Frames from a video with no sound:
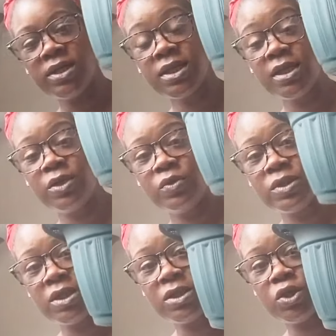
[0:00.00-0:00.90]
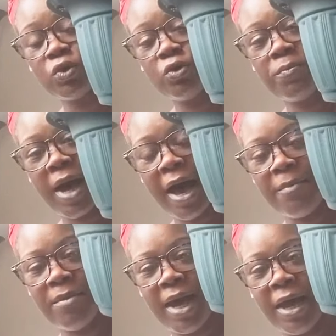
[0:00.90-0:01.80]
going to use it to pot
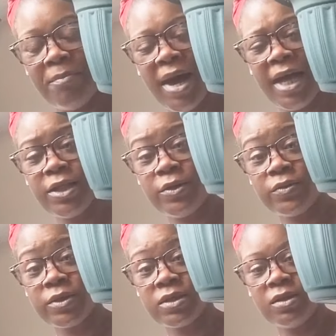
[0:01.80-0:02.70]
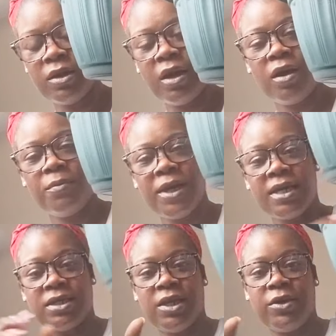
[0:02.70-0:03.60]
my pothos
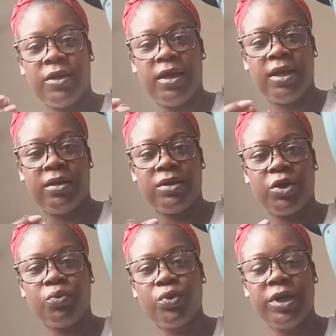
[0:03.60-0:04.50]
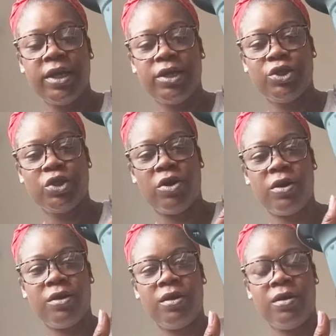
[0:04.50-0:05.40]
because they're rooting in a
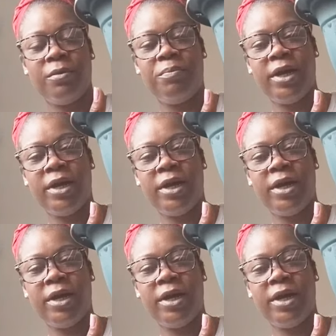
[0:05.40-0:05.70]
jar, but